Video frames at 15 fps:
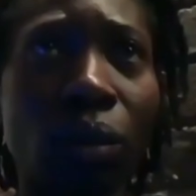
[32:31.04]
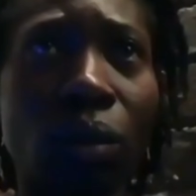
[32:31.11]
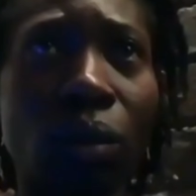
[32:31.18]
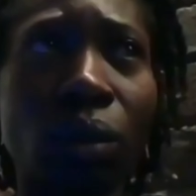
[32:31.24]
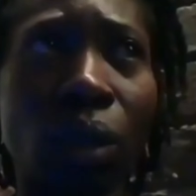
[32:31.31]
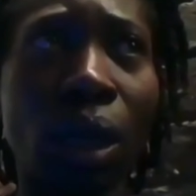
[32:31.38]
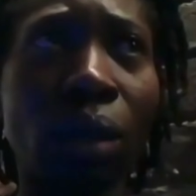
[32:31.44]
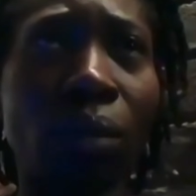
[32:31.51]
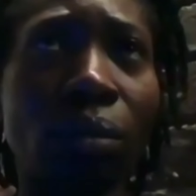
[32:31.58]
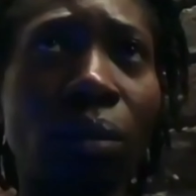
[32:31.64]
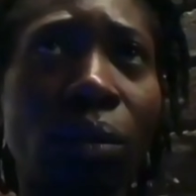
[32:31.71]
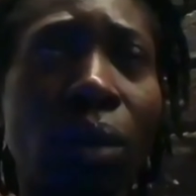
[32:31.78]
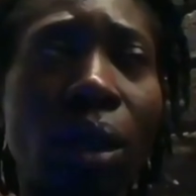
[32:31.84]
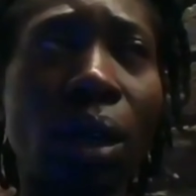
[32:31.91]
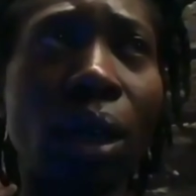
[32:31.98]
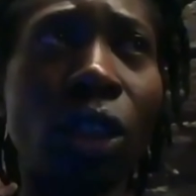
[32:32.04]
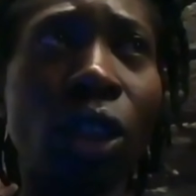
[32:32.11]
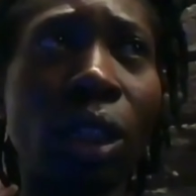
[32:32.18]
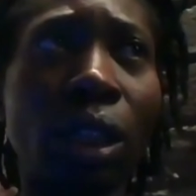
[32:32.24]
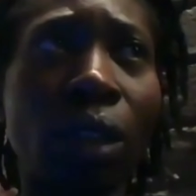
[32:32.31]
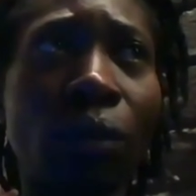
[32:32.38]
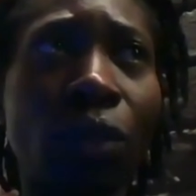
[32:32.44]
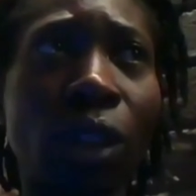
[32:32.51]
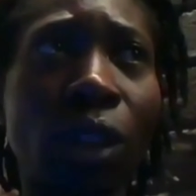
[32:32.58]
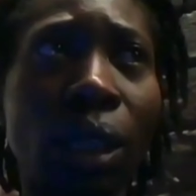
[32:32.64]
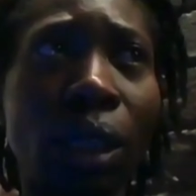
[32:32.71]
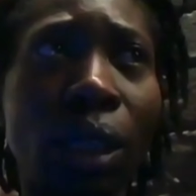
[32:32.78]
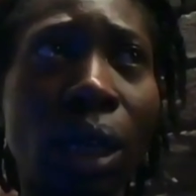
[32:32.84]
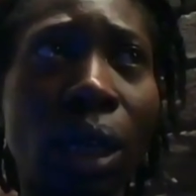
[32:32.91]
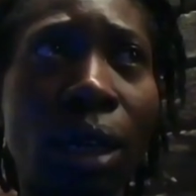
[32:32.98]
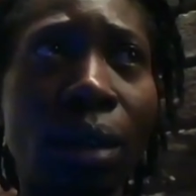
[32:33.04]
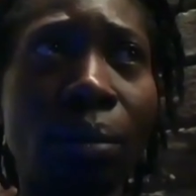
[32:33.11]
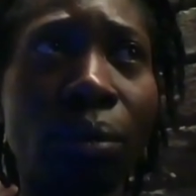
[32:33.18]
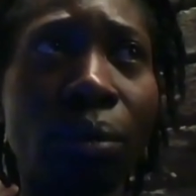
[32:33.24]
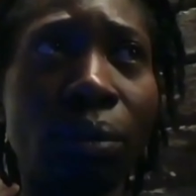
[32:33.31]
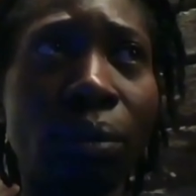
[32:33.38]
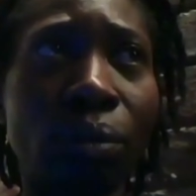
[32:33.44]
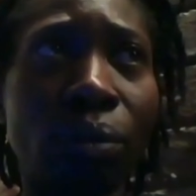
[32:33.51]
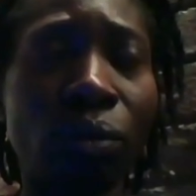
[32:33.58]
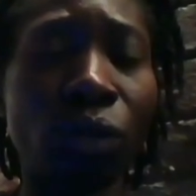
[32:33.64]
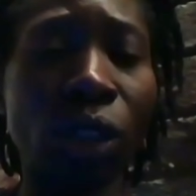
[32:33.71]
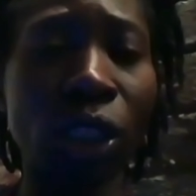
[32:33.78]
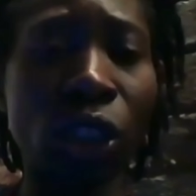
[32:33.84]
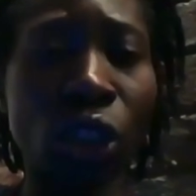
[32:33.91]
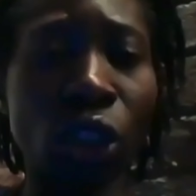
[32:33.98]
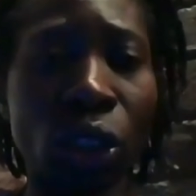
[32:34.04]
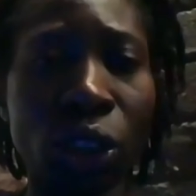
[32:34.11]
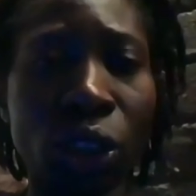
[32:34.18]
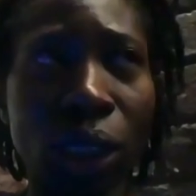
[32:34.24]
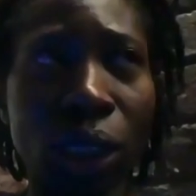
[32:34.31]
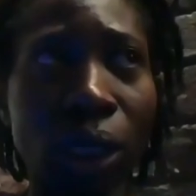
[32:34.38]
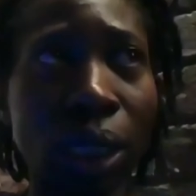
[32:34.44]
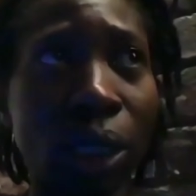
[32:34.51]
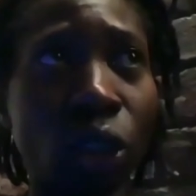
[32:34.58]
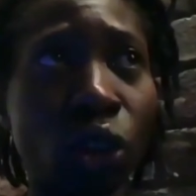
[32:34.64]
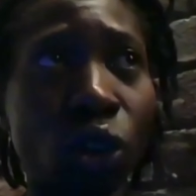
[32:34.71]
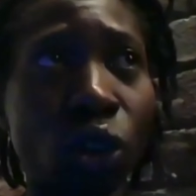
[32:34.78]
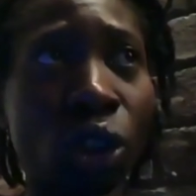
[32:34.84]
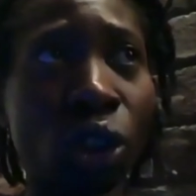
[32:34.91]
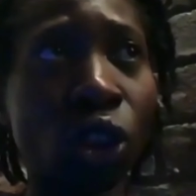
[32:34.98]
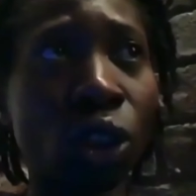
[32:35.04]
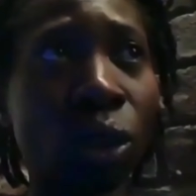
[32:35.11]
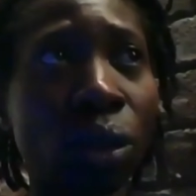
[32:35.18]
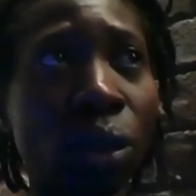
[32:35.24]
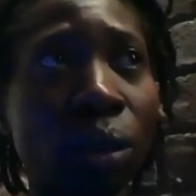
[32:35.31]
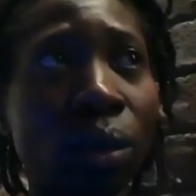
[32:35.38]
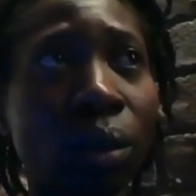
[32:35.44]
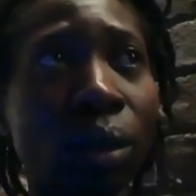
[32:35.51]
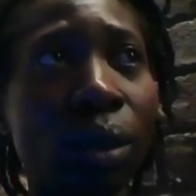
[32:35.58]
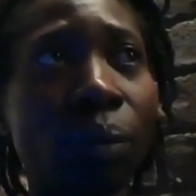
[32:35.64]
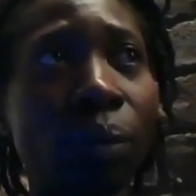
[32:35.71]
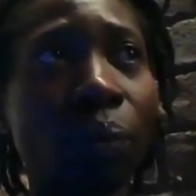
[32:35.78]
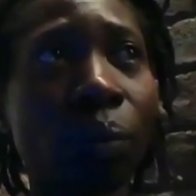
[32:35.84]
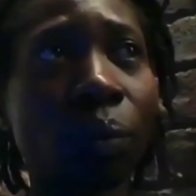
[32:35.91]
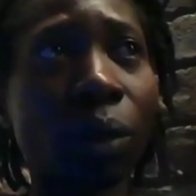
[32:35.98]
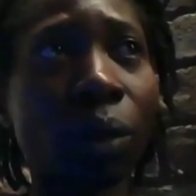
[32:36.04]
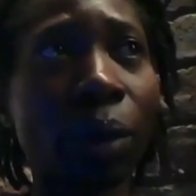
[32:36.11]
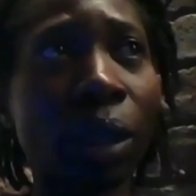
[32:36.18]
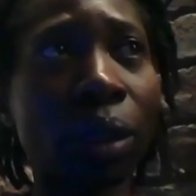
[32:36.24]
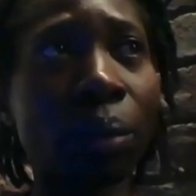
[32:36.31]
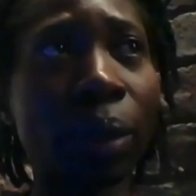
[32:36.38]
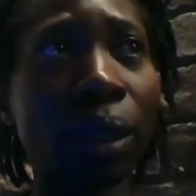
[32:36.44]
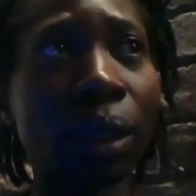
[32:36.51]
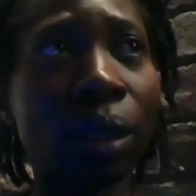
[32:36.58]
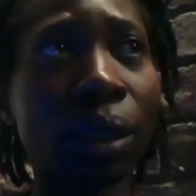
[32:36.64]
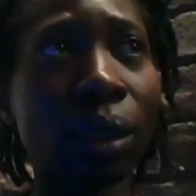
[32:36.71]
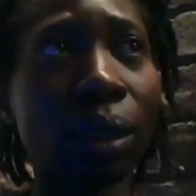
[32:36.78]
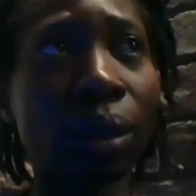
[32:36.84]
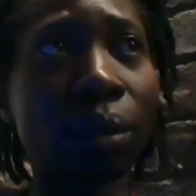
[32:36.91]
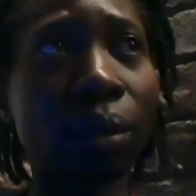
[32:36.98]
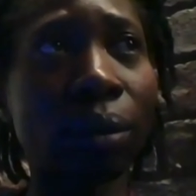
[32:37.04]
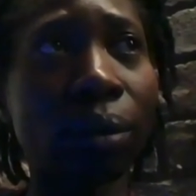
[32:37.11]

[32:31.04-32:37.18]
Okay. Are you going to give the radiologist any instructions about the penis?